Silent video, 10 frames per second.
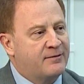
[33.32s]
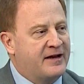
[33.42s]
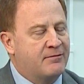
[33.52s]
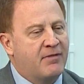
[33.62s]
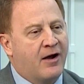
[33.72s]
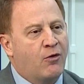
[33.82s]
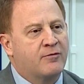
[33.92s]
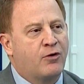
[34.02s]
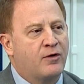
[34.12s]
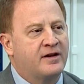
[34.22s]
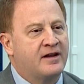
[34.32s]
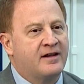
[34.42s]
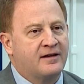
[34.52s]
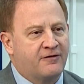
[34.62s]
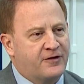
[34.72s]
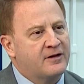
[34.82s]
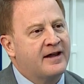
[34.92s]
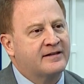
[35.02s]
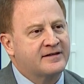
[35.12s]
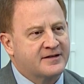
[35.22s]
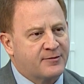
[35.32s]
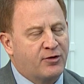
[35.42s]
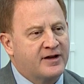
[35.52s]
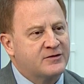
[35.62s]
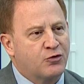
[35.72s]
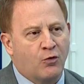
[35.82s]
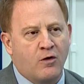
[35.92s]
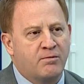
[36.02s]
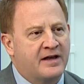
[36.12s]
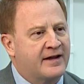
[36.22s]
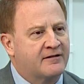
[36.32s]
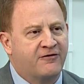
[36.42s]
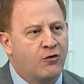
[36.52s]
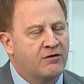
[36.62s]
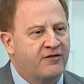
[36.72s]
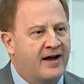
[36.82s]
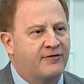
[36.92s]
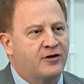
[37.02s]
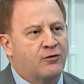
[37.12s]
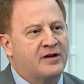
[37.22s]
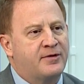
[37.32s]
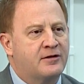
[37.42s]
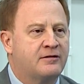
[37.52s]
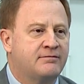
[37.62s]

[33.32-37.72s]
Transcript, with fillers: You beat them by one point. You feel like this is a place where it won't be like a four or five year rebuild?